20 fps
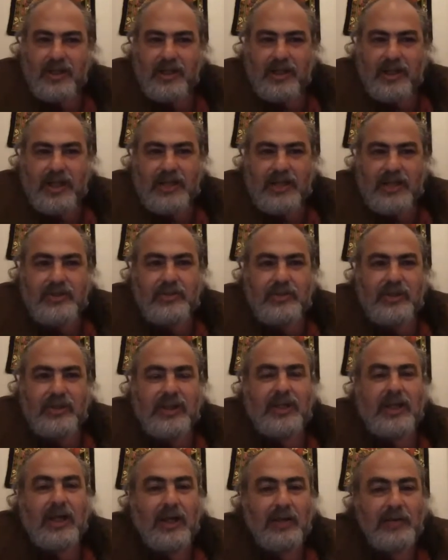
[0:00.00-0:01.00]
and you
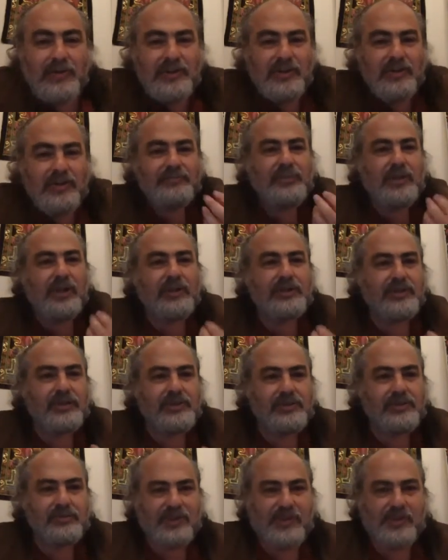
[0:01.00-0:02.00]
allow your body
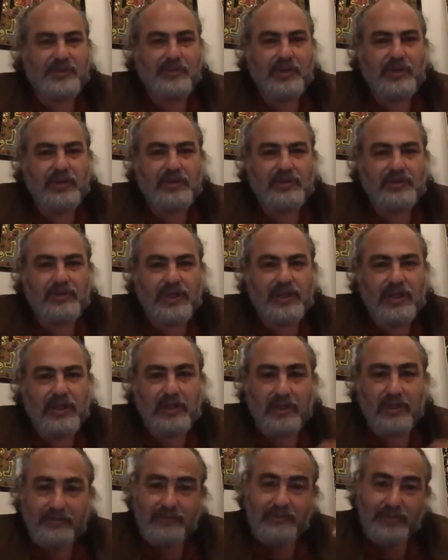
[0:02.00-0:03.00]
to respond. Now,
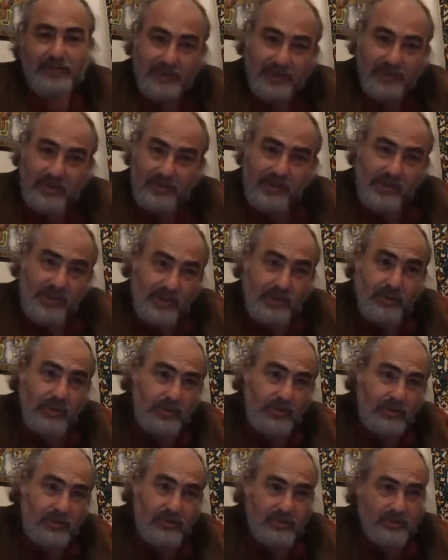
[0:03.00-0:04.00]
if you didn't
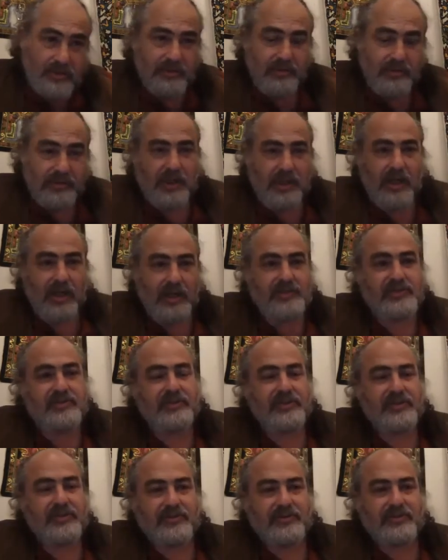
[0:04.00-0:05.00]
store
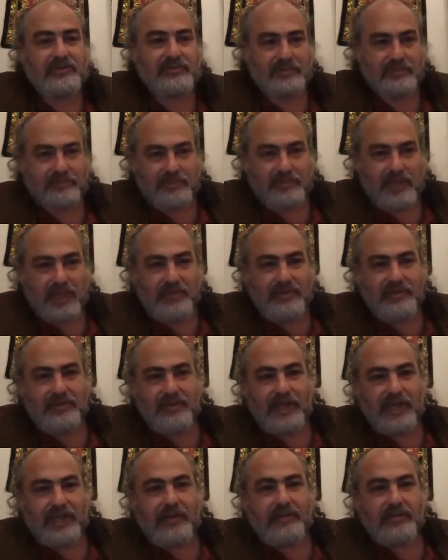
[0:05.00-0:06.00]
100 other
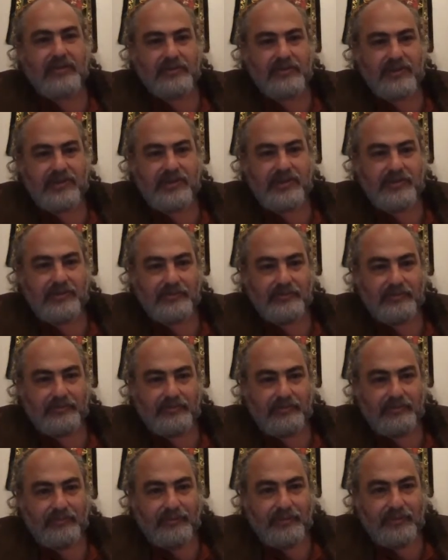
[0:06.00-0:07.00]
angers,
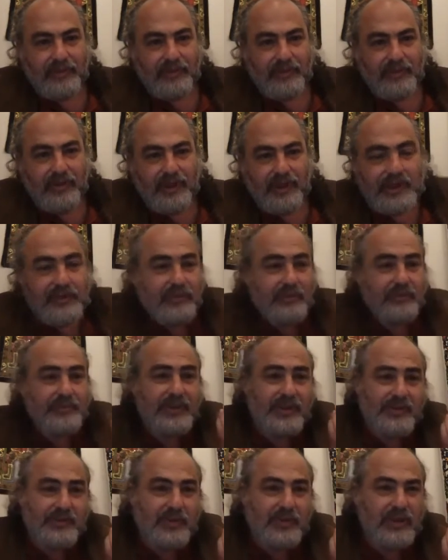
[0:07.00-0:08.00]
it will be
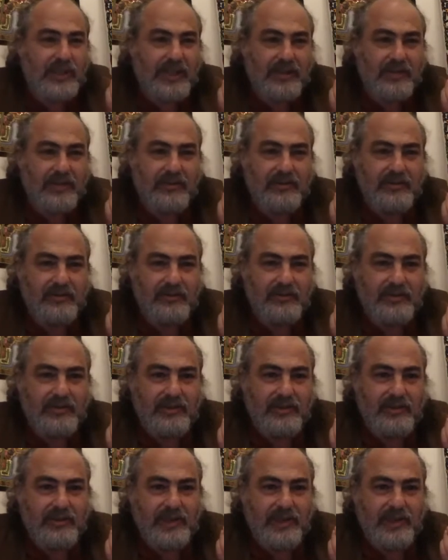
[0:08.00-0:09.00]
a small anger.
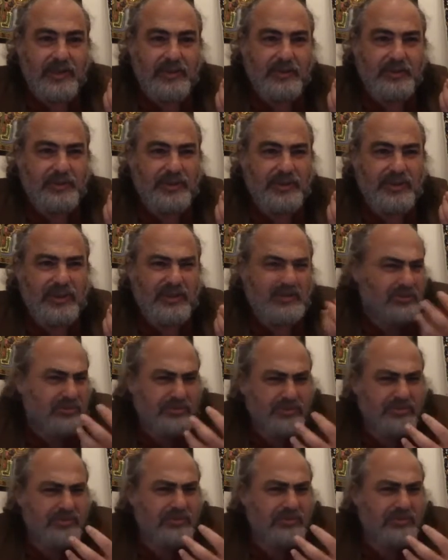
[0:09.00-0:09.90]
It will be like, "Phew,"